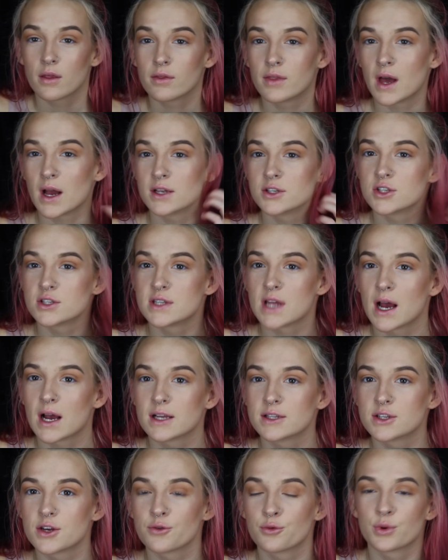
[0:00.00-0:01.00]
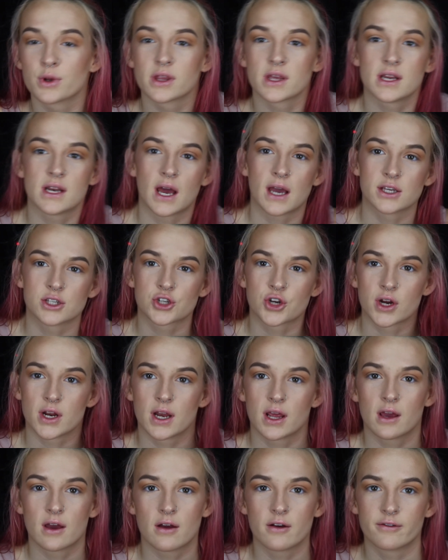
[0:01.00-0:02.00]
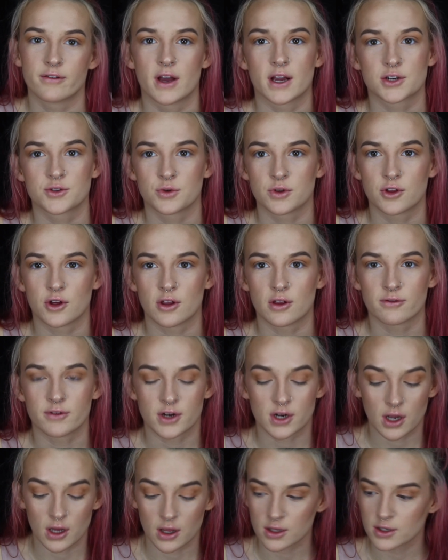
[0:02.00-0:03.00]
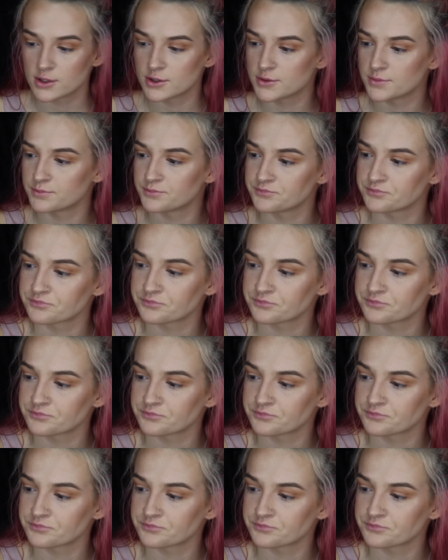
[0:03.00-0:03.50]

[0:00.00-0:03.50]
That just adds a really nice gradient effect with all of your colors.